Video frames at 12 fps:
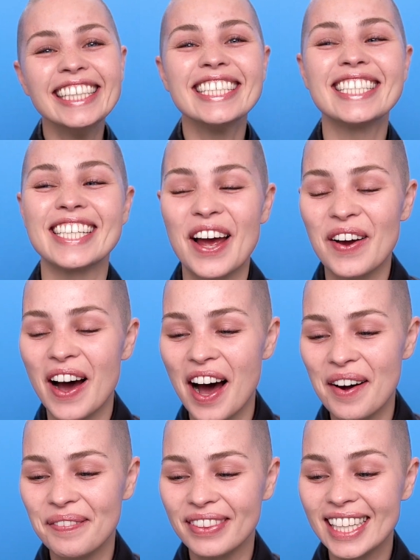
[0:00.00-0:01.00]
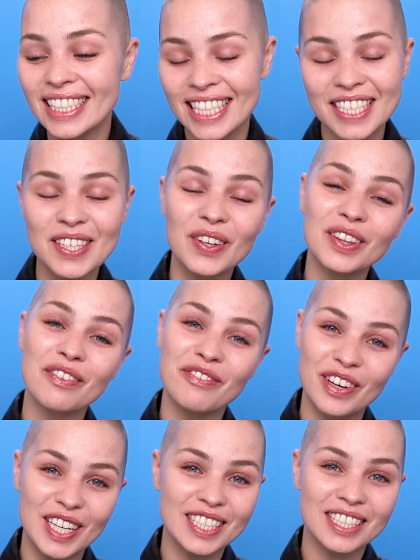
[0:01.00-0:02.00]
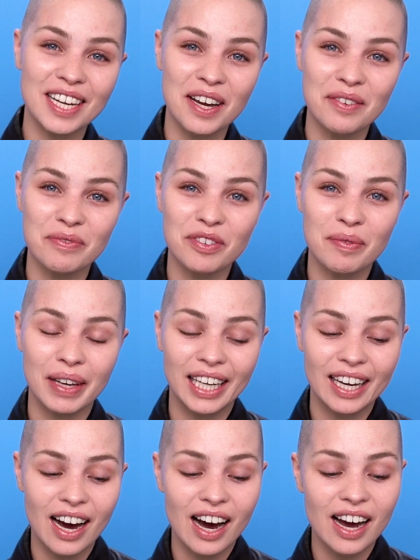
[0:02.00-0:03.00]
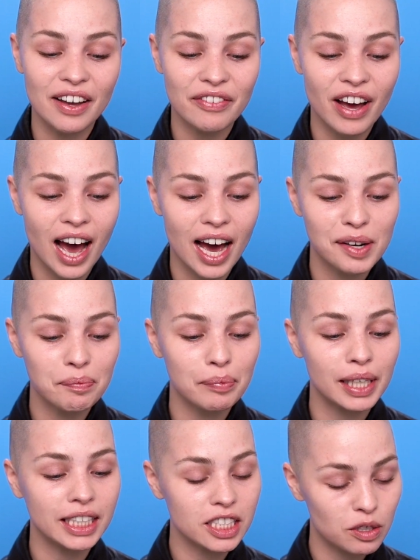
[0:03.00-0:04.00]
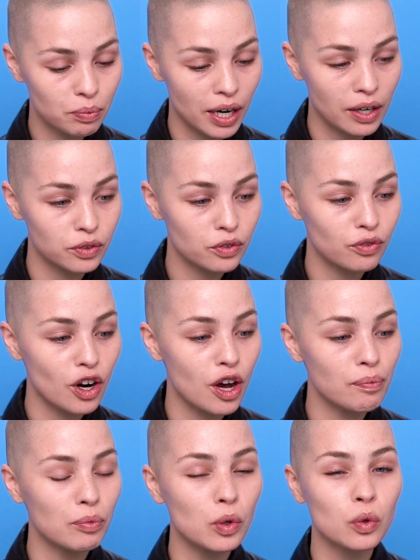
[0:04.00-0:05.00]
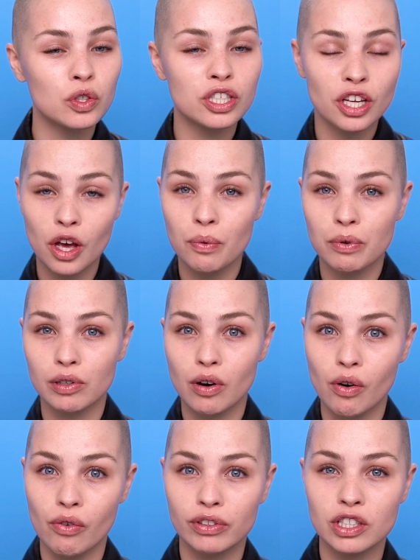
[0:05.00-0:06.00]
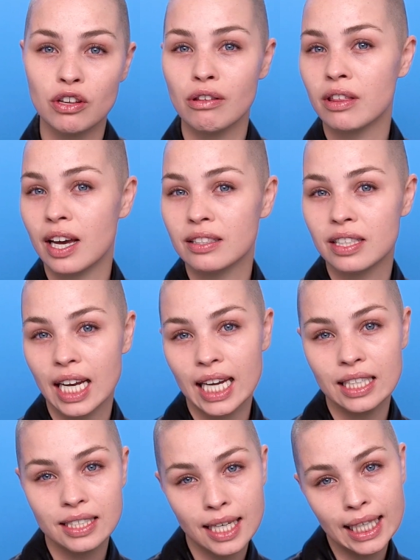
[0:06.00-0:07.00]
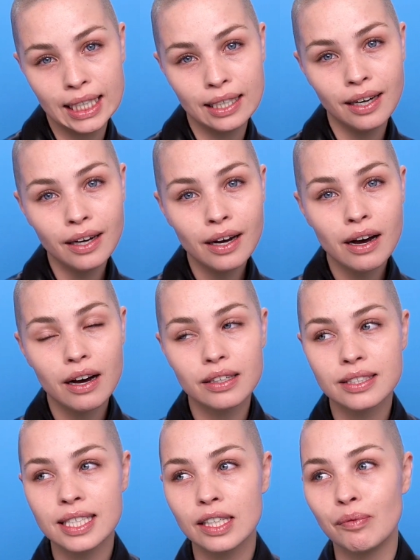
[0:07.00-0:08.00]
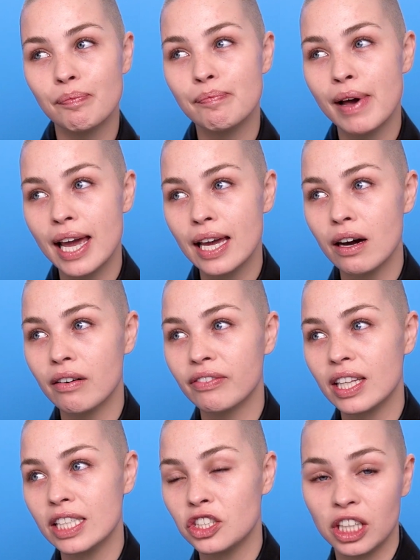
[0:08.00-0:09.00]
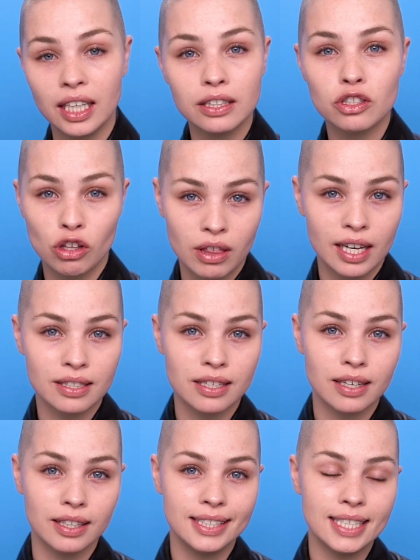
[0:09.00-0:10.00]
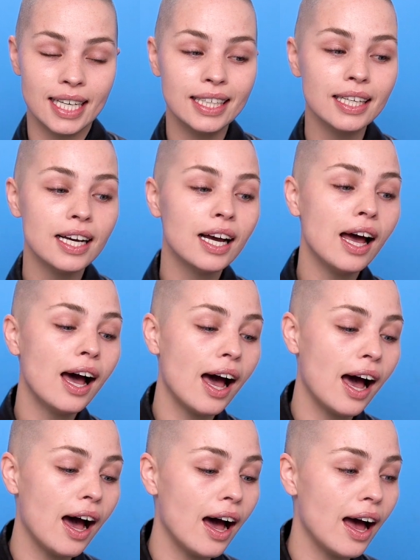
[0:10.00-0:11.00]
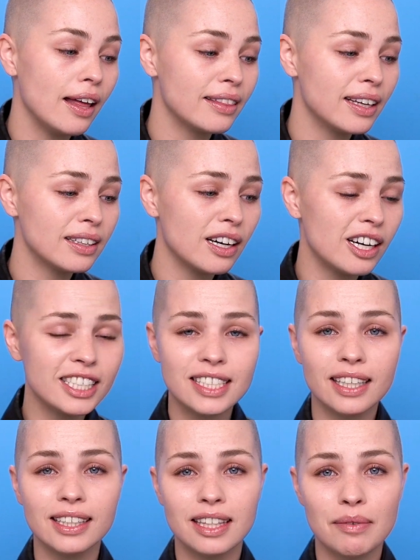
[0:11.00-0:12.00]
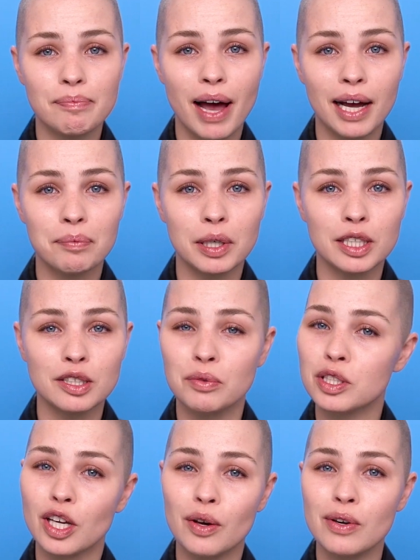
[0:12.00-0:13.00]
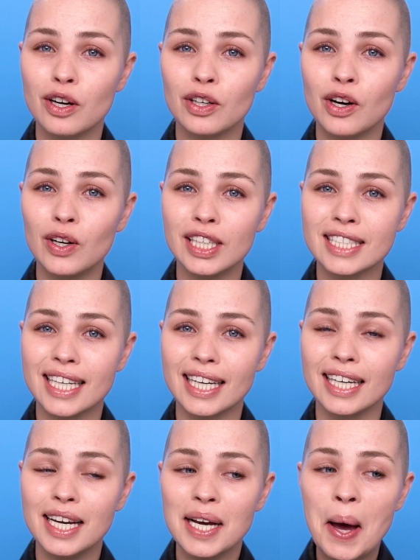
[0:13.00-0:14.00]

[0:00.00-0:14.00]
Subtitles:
So this is not the first time for me. I've had bleached brows from October of 2018 until May of this year, 2019. And then I dyed them back because I was going on holiday.